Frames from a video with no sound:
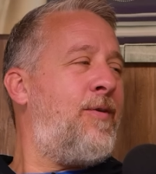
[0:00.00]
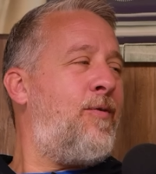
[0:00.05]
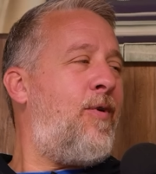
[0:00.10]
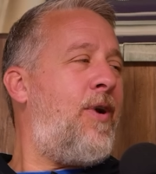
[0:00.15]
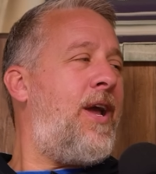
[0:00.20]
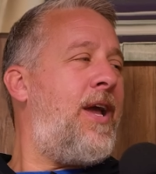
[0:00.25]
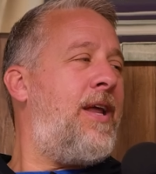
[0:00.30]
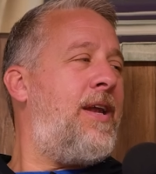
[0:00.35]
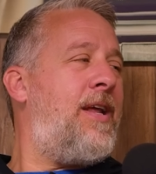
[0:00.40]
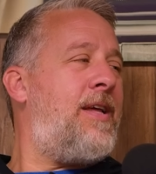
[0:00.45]

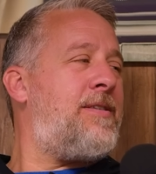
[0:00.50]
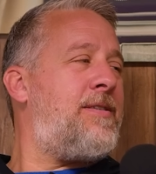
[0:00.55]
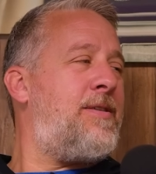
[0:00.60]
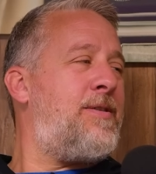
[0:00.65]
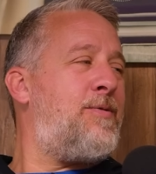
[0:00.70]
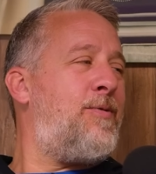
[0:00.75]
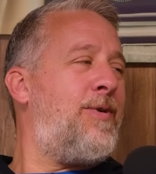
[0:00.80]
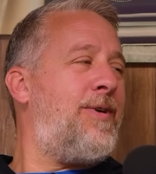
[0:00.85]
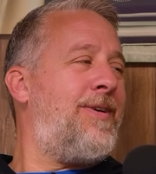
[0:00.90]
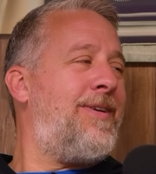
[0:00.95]
Ryan, that's
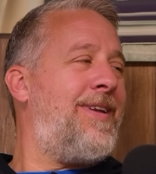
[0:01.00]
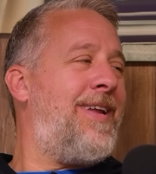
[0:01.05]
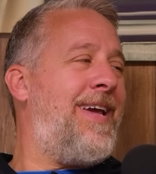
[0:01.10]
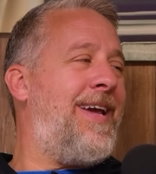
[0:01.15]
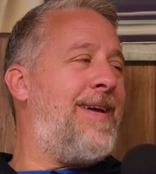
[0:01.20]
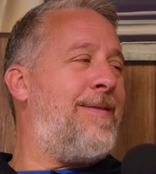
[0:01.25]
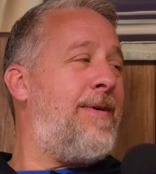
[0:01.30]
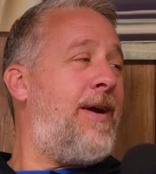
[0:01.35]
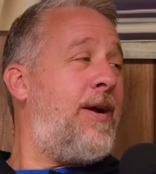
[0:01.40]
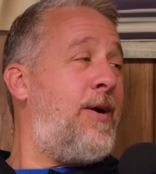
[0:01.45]
his real
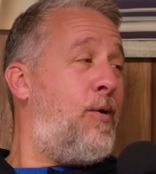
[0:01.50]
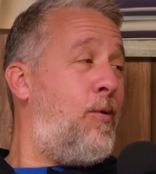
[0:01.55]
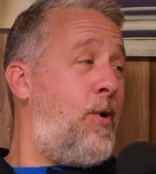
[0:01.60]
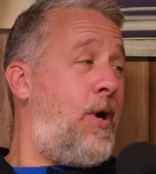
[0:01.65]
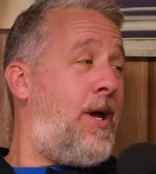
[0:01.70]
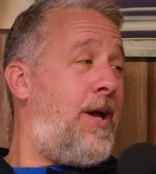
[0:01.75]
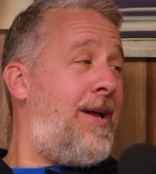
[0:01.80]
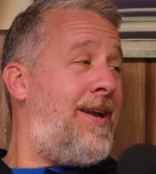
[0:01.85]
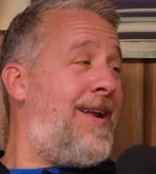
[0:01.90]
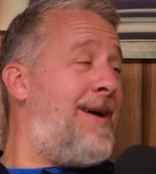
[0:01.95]
name. I go,
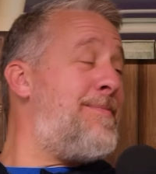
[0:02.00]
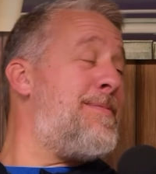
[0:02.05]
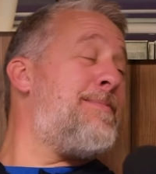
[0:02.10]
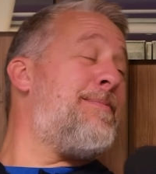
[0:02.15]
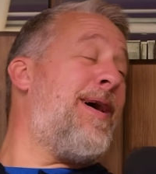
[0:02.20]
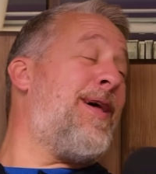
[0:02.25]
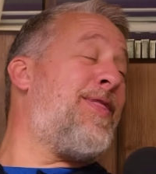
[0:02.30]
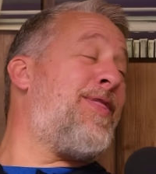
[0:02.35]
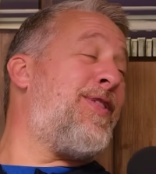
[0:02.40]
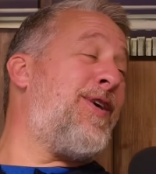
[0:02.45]
what? I'm in
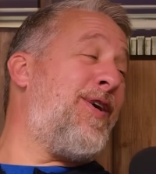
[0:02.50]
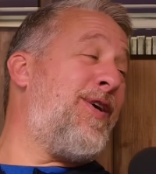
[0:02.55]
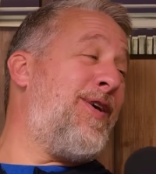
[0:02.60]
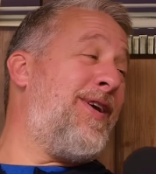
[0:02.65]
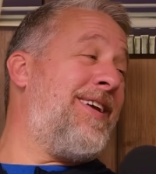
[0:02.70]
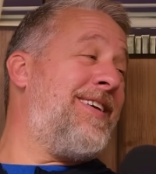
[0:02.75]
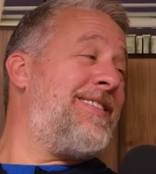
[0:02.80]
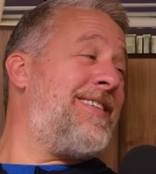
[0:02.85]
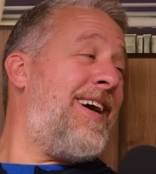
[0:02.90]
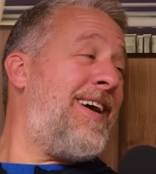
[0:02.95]
my
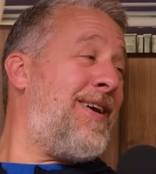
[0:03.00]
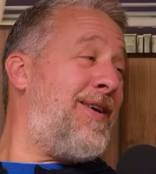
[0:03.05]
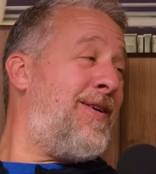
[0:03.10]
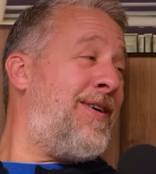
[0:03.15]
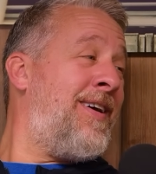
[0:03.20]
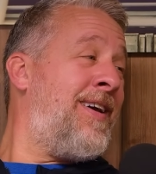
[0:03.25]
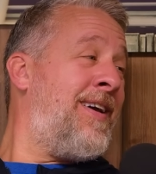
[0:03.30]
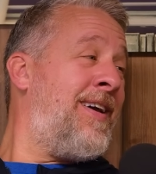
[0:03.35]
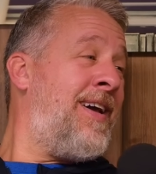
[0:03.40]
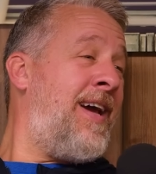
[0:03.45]
30s. I
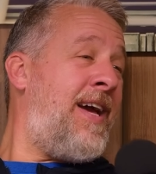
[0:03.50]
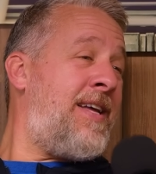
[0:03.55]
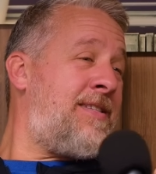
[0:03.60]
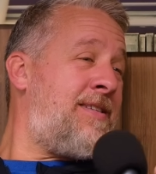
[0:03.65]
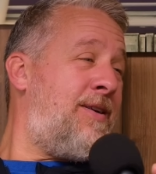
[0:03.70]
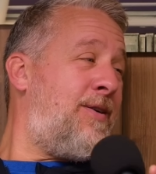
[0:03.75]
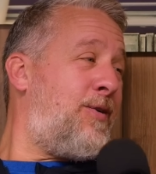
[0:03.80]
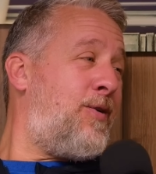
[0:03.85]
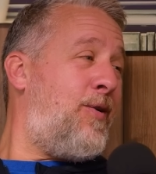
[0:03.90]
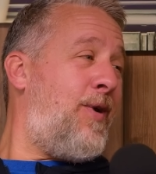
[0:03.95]
go, that's
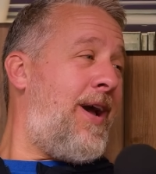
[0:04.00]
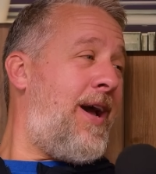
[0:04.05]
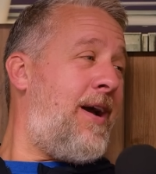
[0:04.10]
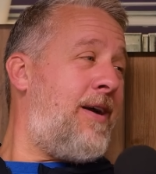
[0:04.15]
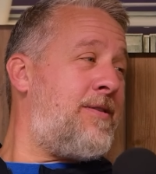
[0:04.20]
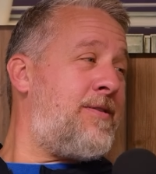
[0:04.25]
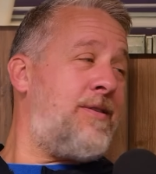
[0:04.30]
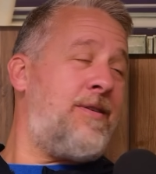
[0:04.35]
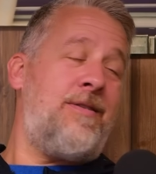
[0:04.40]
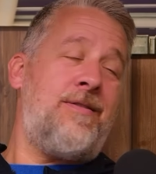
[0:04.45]
Uncle Al.
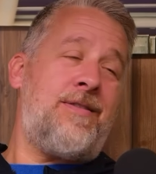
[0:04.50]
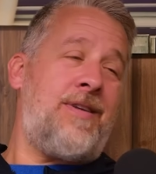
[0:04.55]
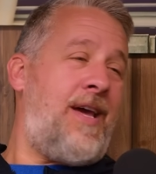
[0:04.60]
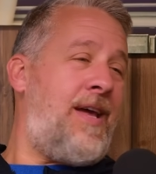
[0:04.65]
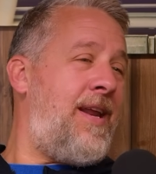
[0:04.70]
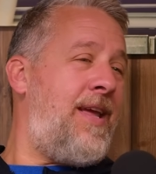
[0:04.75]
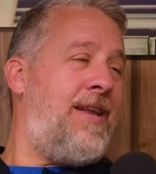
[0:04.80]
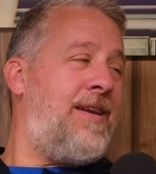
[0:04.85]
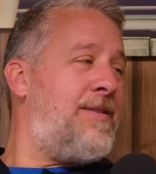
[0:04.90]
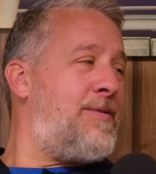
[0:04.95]
She goes,
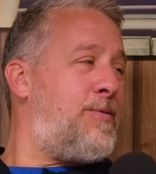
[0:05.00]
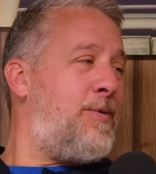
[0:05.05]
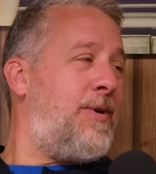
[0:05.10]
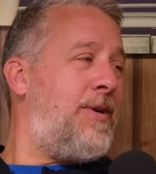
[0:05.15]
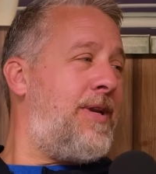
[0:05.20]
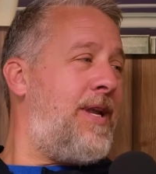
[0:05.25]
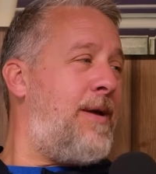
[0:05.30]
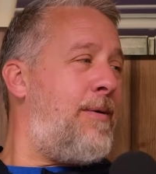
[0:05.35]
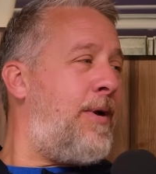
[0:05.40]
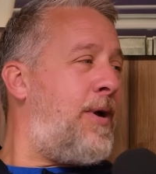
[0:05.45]
that ain't his
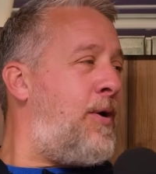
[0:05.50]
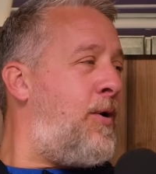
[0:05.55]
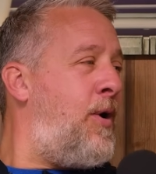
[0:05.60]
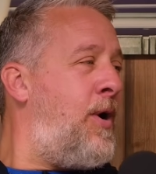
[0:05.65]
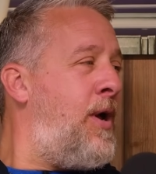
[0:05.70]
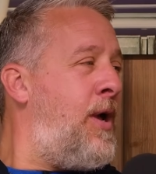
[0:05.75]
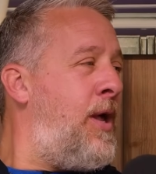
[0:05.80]
real name. I go,